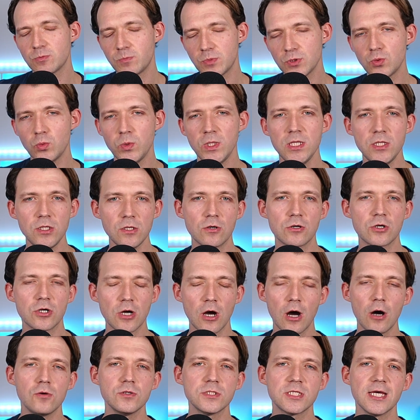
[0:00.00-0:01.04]
between your
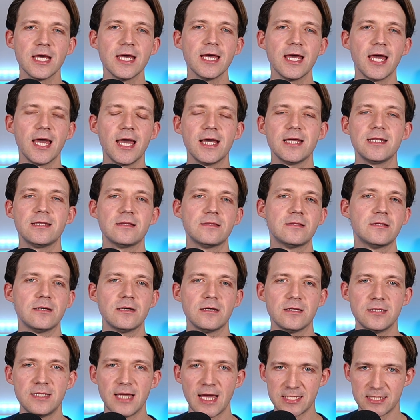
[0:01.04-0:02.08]
code and the
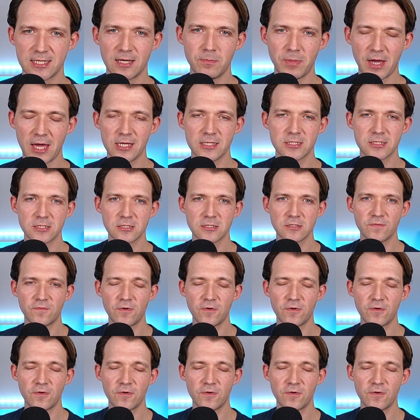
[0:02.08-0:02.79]
database.